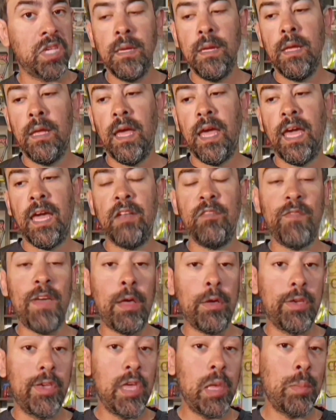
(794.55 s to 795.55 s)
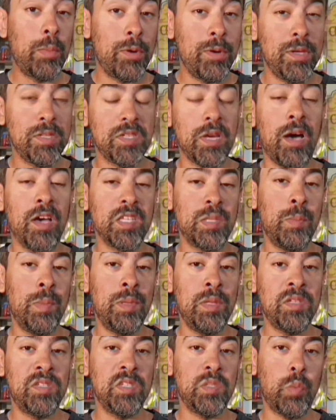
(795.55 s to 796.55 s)
And Val Kilmer is awesome in this
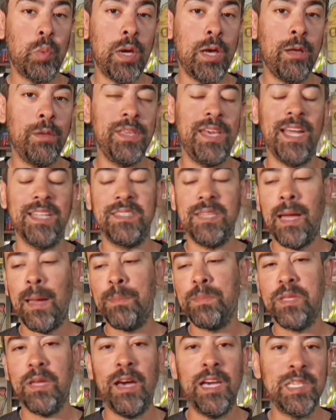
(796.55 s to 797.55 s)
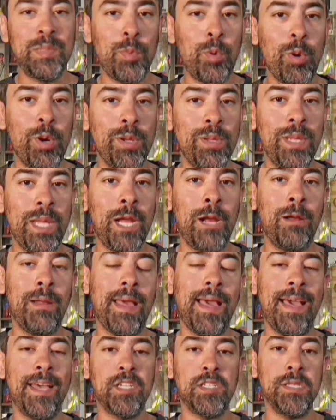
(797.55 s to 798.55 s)
as well. You got Tom Sizemore in there,
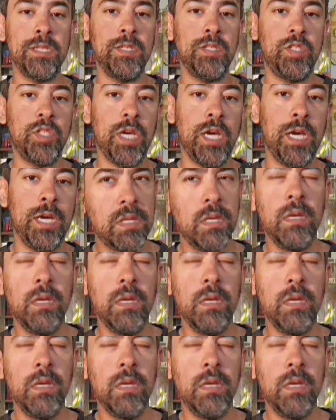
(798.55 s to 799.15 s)
Ashley Judd.